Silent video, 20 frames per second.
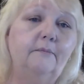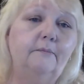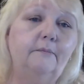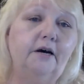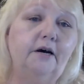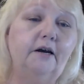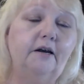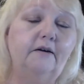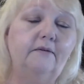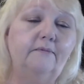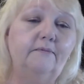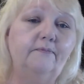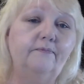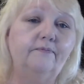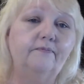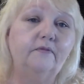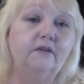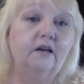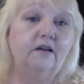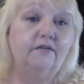But
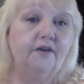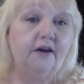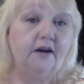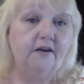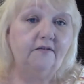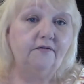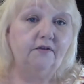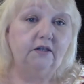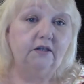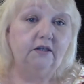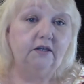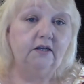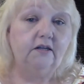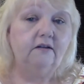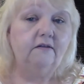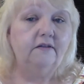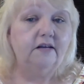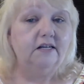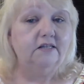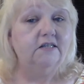
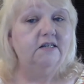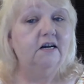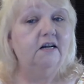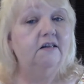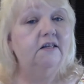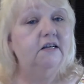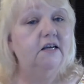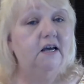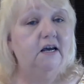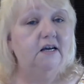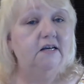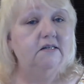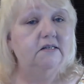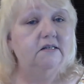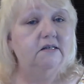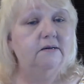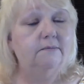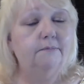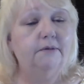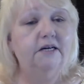thankfully, that's not the
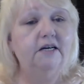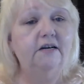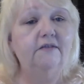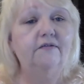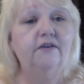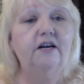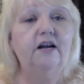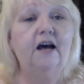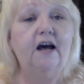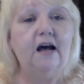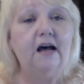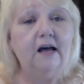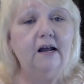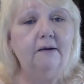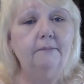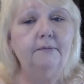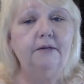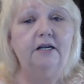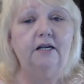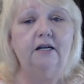case. But if it
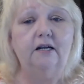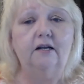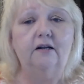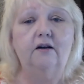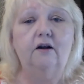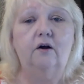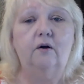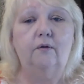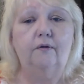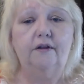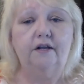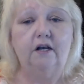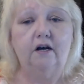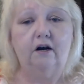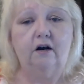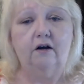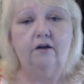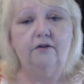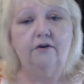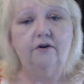had been on the
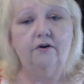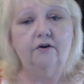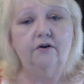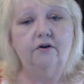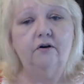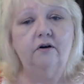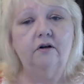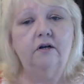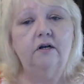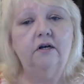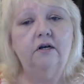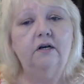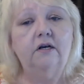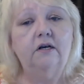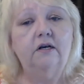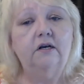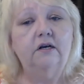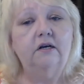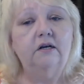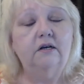other
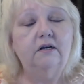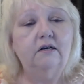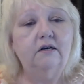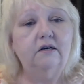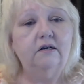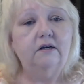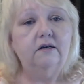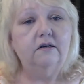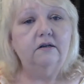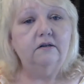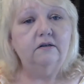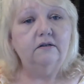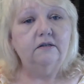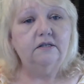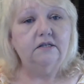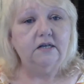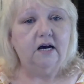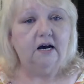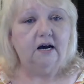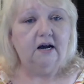
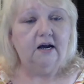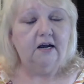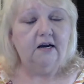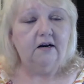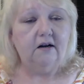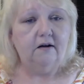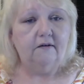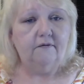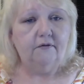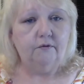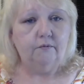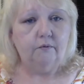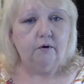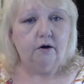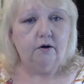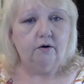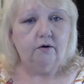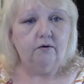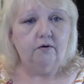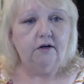side of the
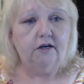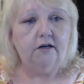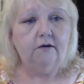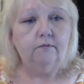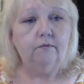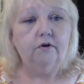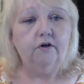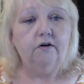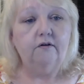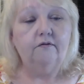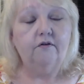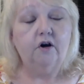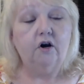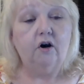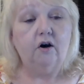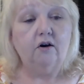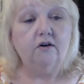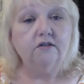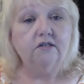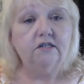road, it would have
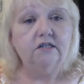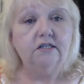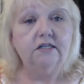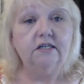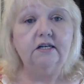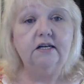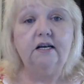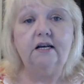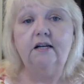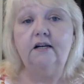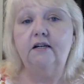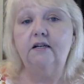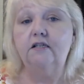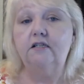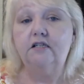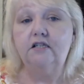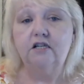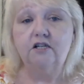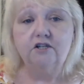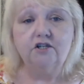costed an
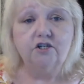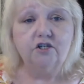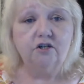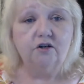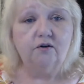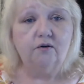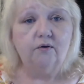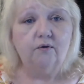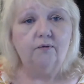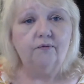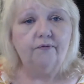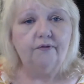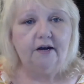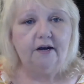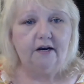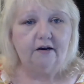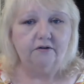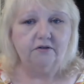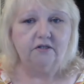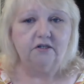additional
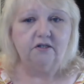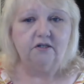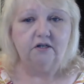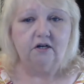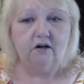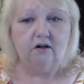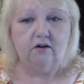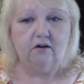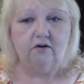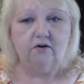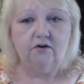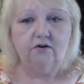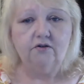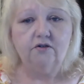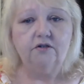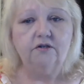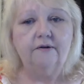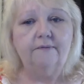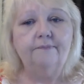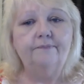
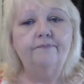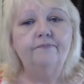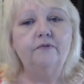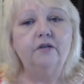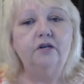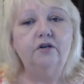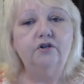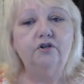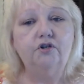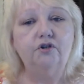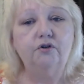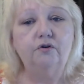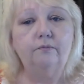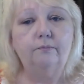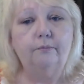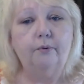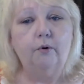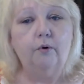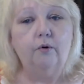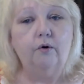$1,000 to
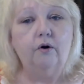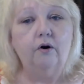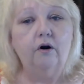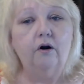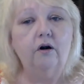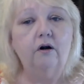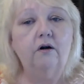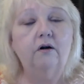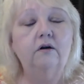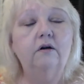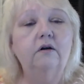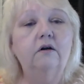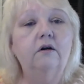bore